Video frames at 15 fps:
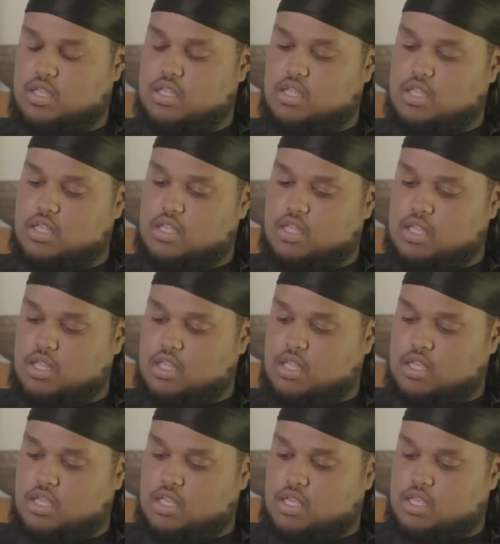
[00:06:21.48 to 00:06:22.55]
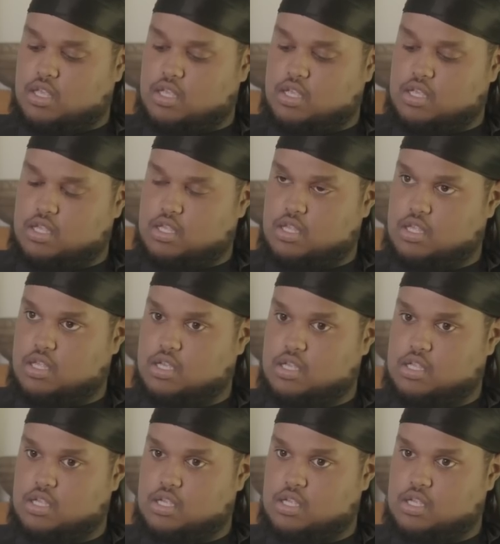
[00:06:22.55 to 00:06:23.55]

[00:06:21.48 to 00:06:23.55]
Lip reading: No words are spoken by the person on screen.